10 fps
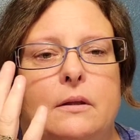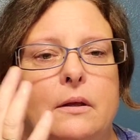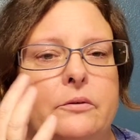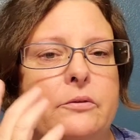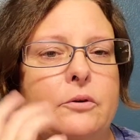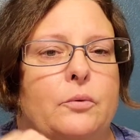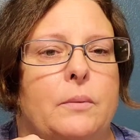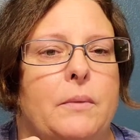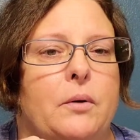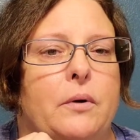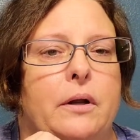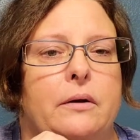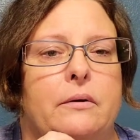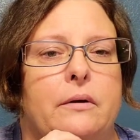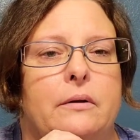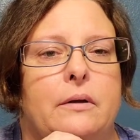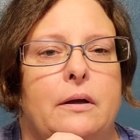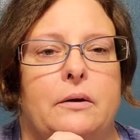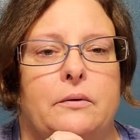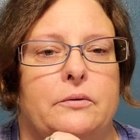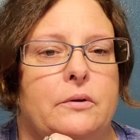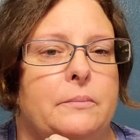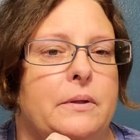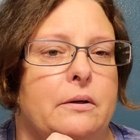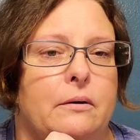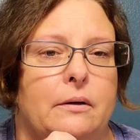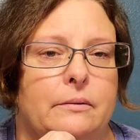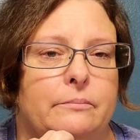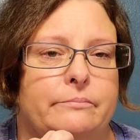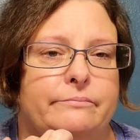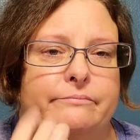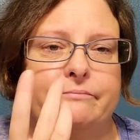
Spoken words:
I still want my wedding ring. I know he's only been gone